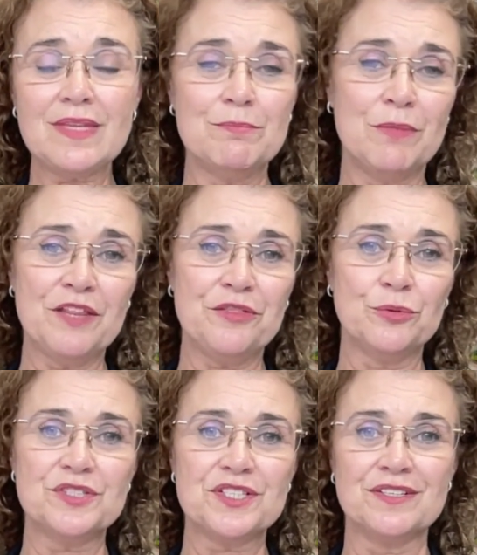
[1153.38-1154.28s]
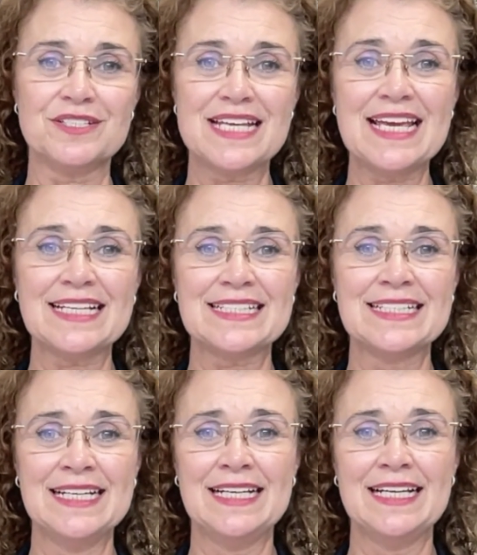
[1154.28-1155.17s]
My thoughts on tax
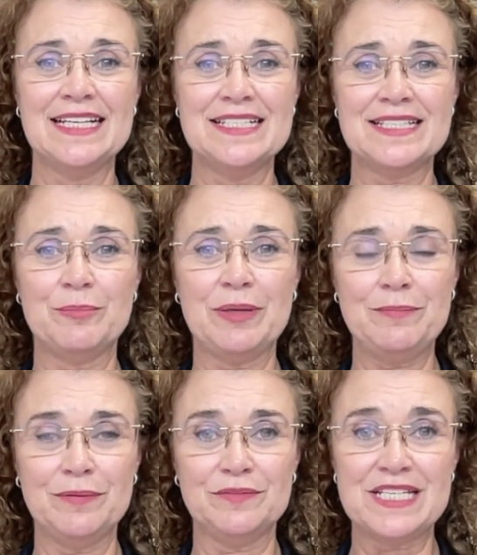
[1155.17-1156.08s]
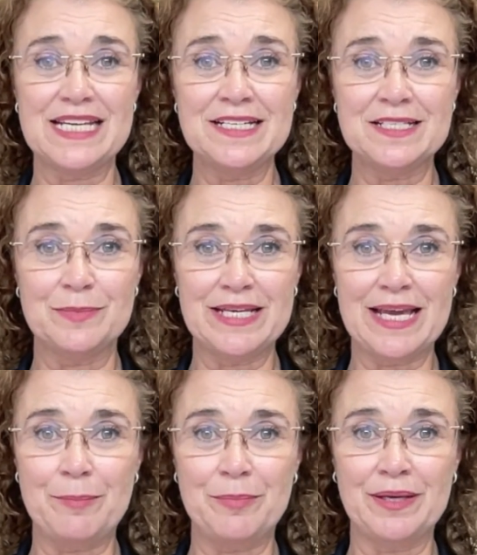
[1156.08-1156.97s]
is that people tend to be
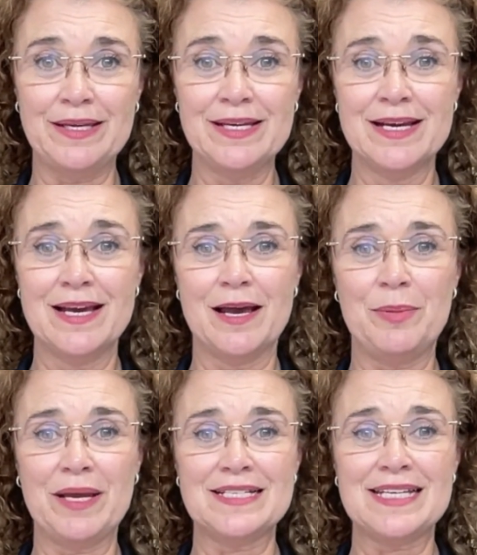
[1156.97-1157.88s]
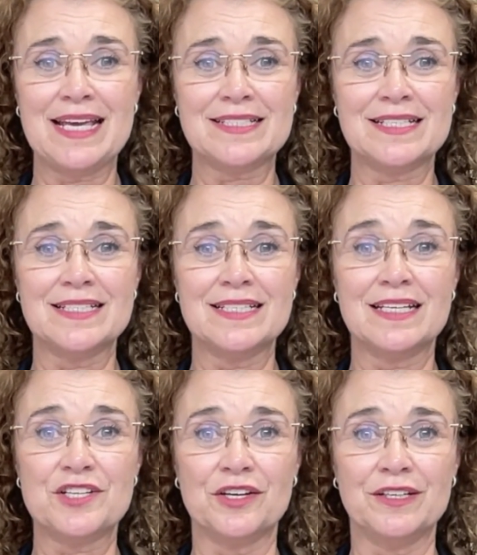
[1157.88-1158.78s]
happy about taxes
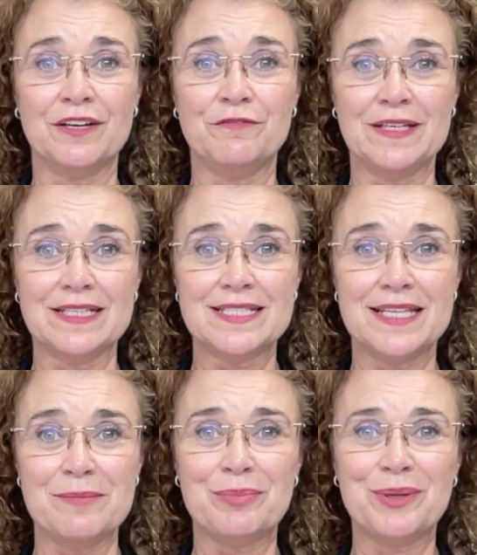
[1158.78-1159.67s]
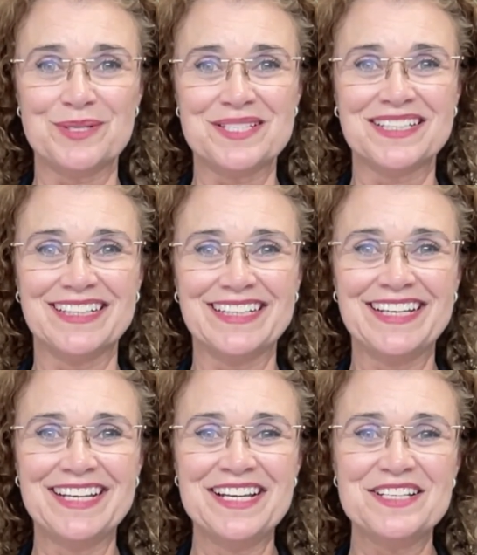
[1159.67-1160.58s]
that don't affect them personally.
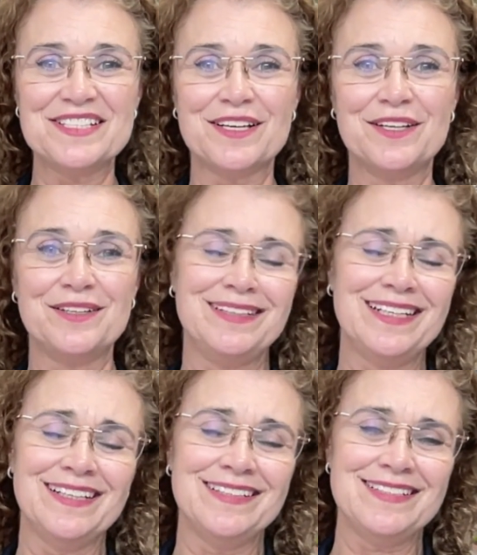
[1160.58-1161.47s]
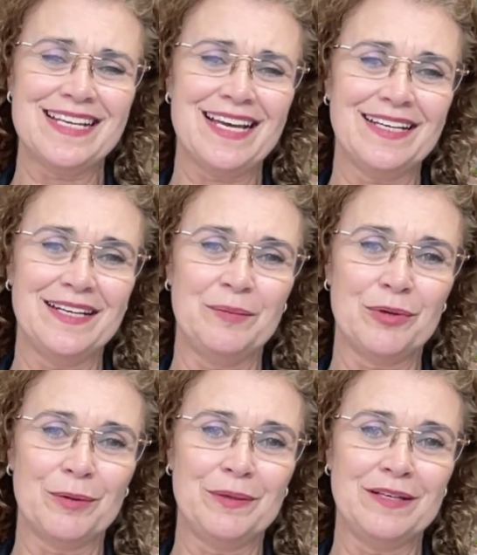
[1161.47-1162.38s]
So, targeting
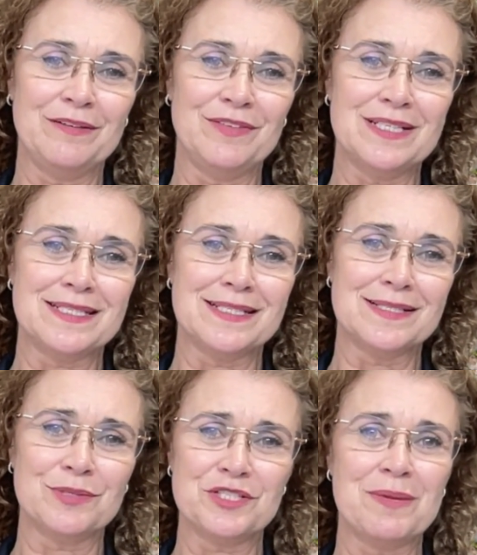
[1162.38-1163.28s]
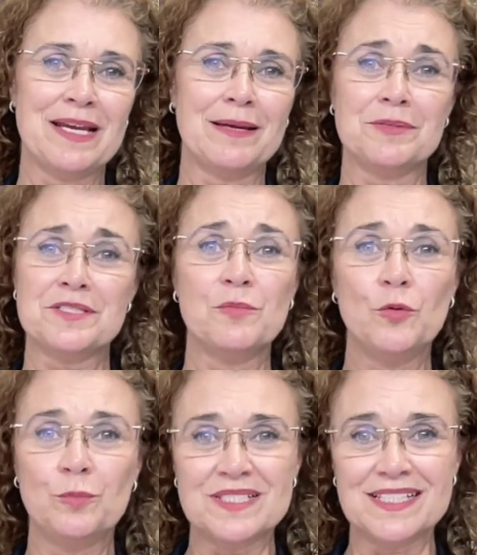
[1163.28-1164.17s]
property investors, which make up a
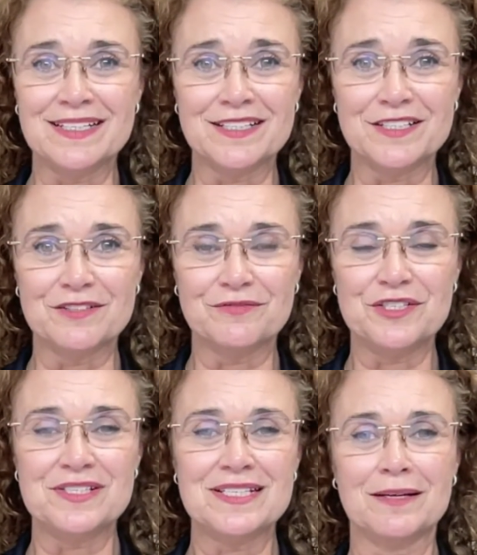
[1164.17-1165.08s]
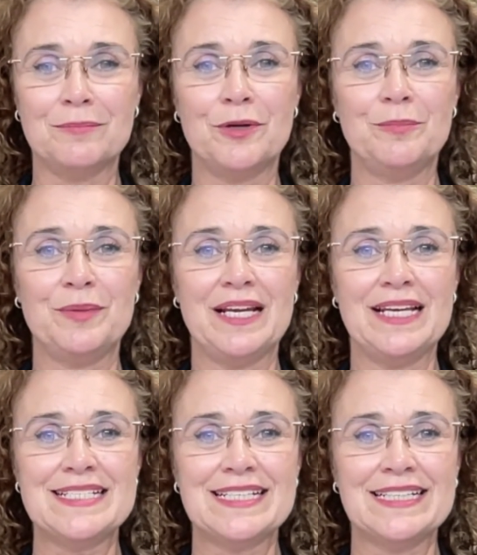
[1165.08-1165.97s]
small percentage of New Zealand
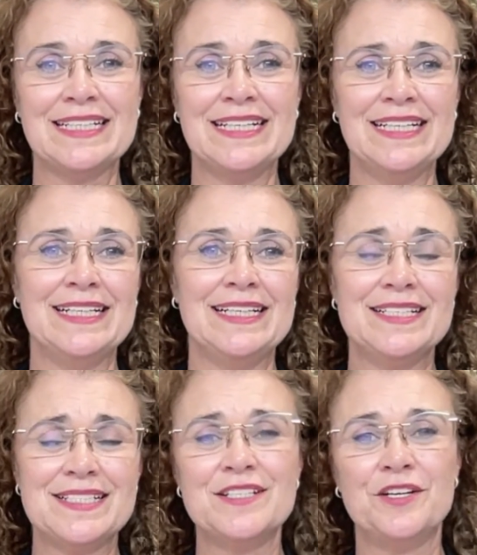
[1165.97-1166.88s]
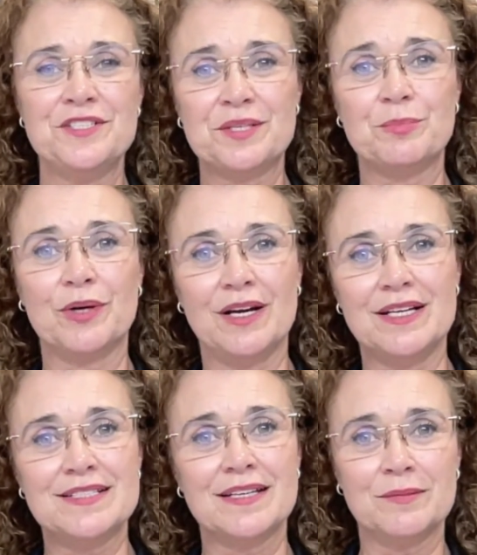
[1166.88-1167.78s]
population, it's no
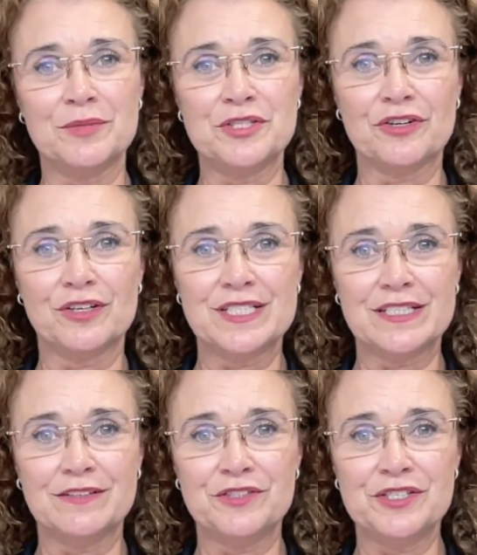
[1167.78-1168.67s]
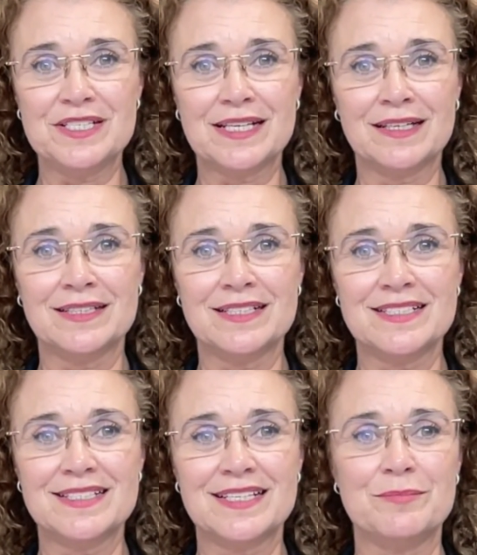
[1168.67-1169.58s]
surprise that the majority of New
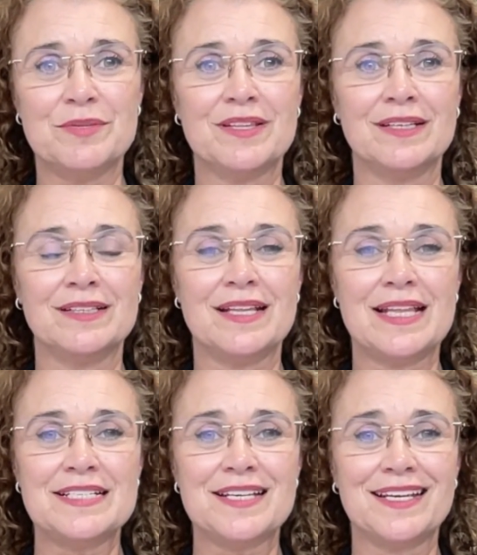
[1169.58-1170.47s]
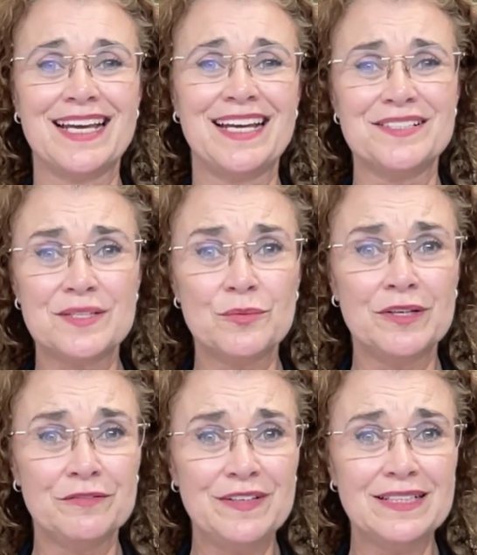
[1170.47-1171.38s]
Zealanders seem to think that that's okay because it
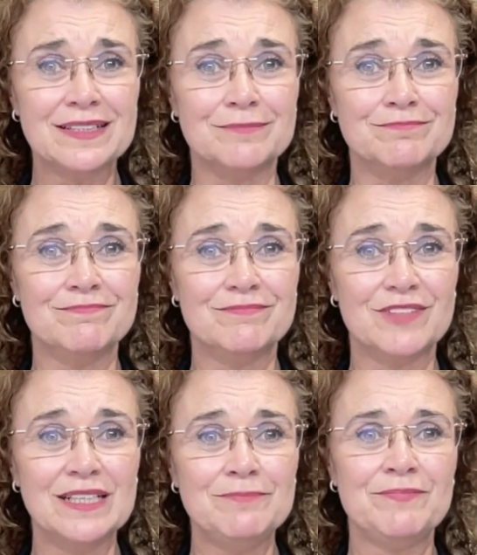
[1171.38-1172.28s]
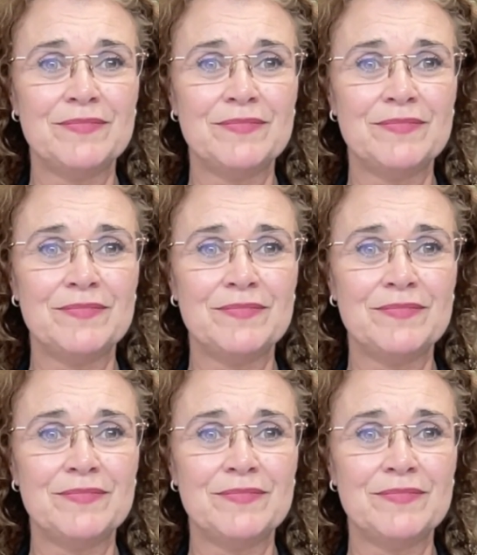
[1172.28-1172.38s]
won't affect them, right?